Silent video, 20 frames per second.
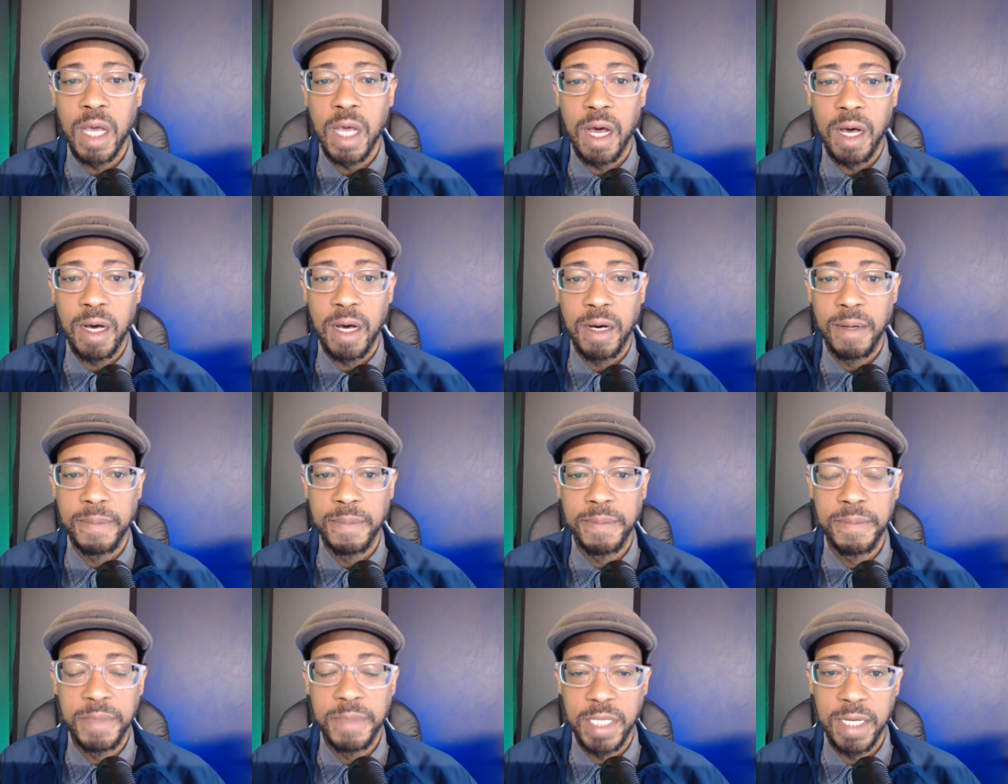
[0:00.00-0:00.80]

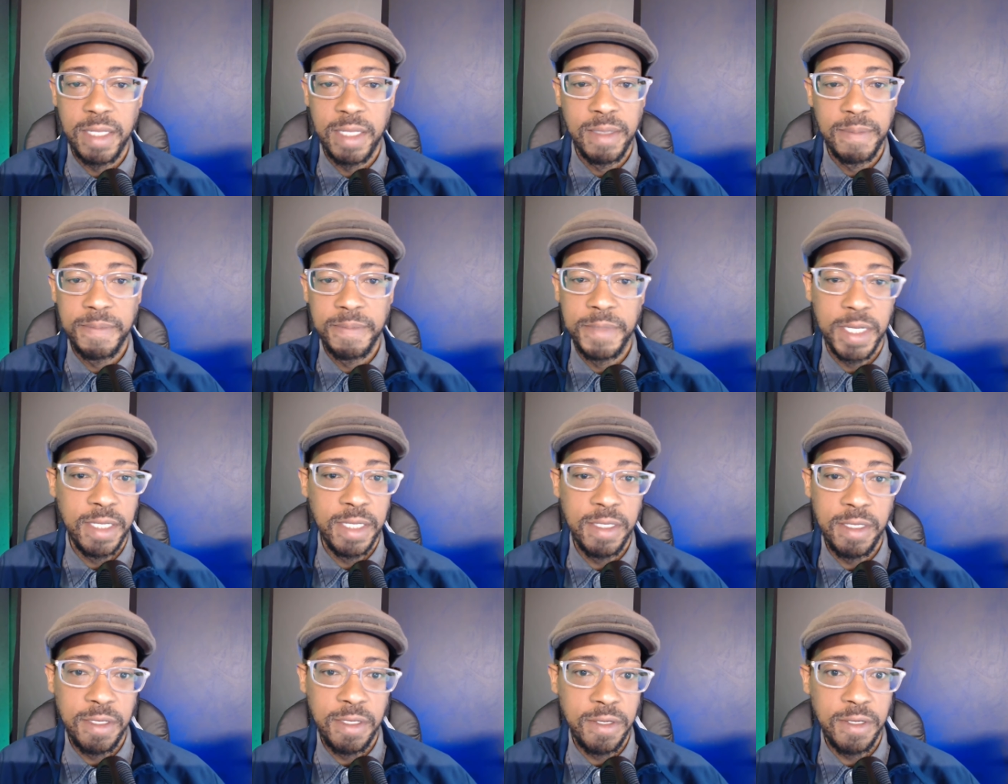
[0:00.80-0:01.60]
um, then,
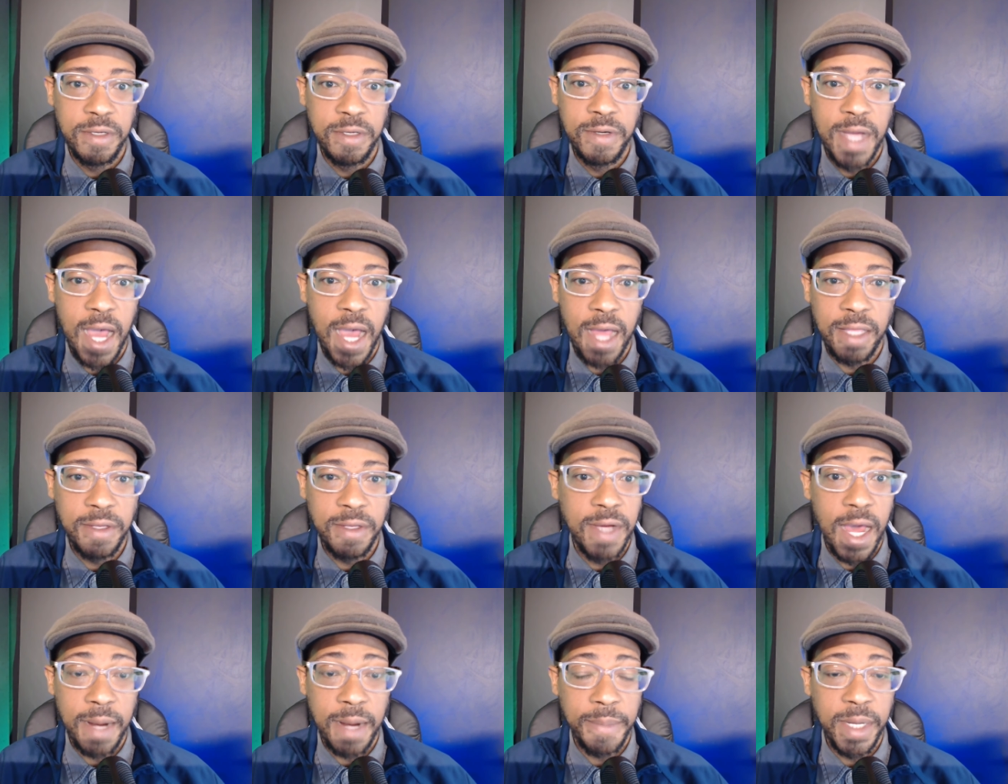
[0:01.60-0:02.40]
then you
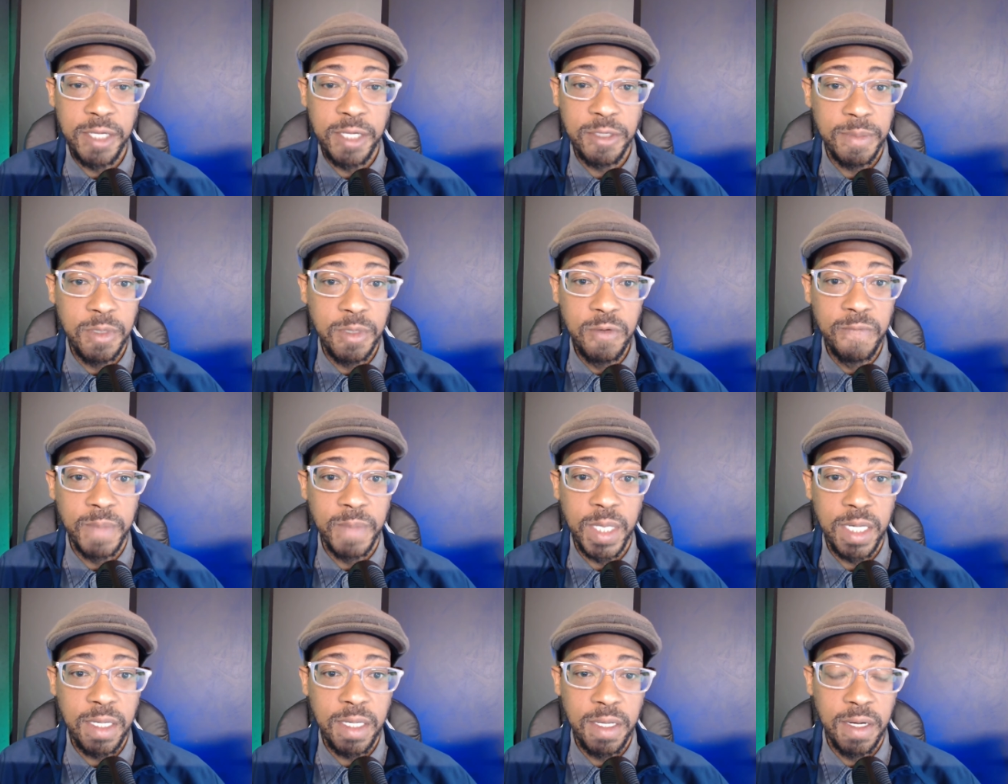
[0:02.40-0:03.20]
got, you got a major
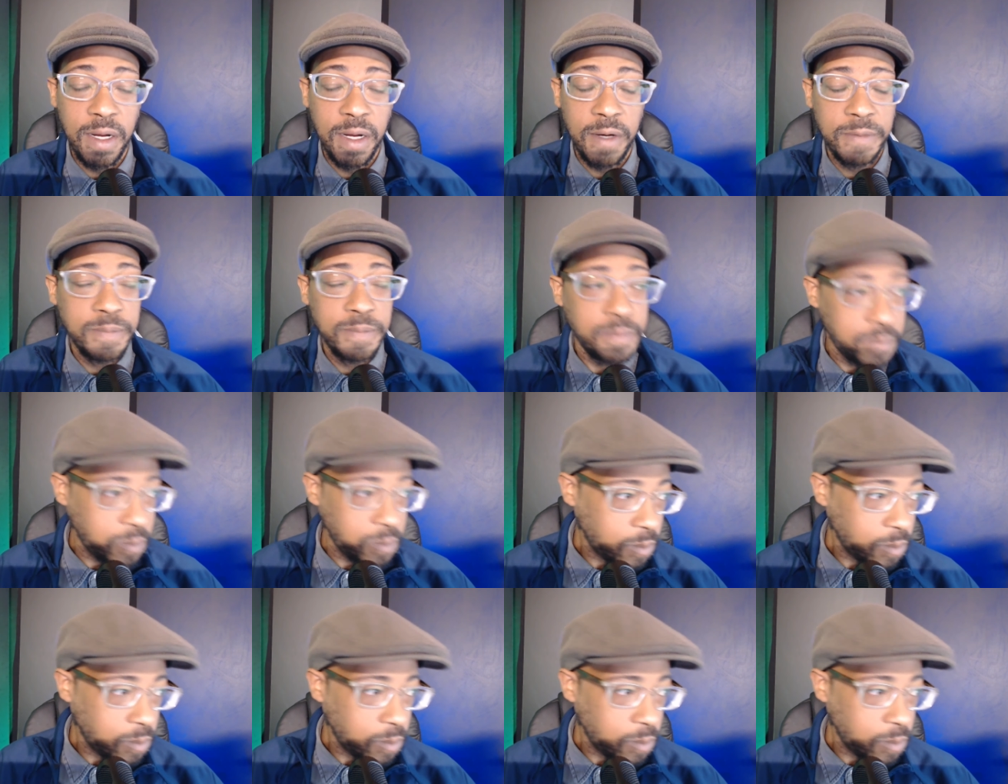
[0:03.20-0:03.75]
movement, you know?